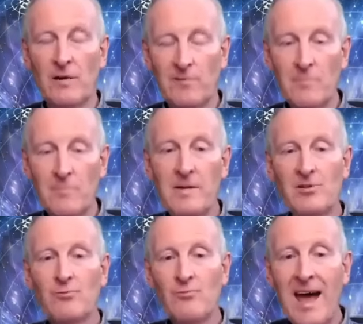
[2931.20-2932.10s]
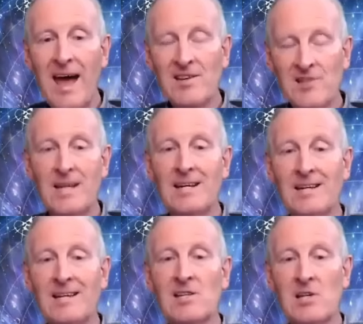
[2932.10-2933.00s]
for me to rest in
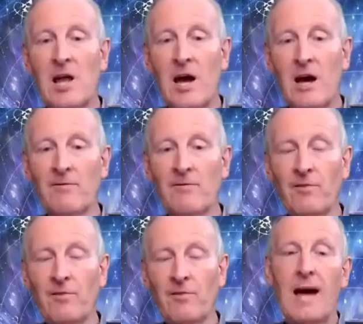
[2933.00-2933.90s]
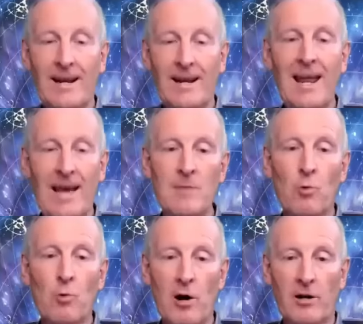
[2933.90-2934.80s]
his love and let him
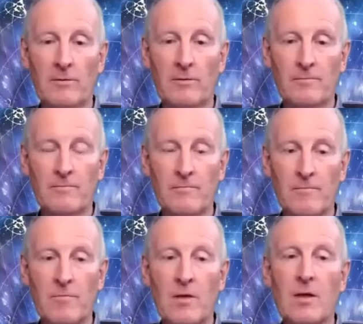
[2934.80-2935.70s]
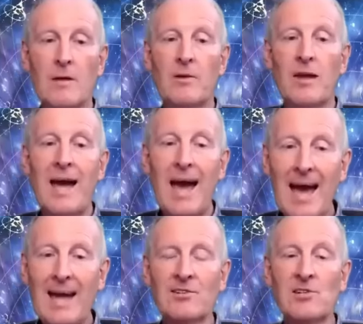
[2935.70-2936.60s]
work. But I
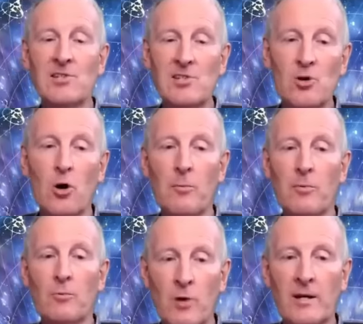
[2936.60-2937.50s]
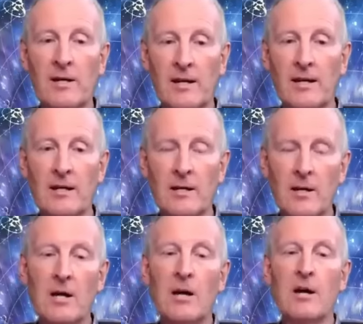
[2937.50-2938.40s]
had to stop working
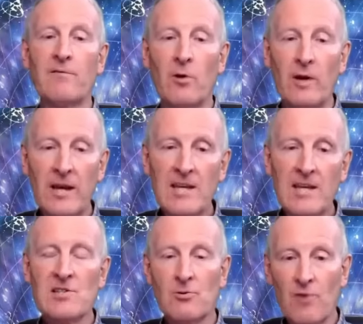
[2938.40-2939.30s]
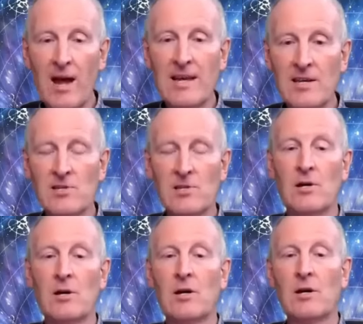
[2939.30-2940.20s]
for his grace
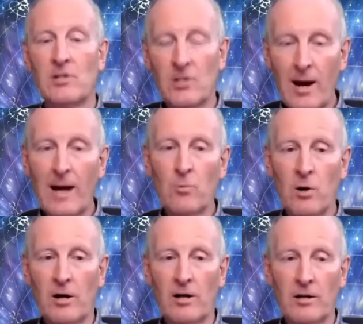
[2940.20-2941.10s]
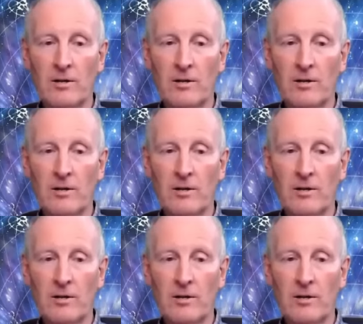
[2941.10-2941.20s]
to outwork.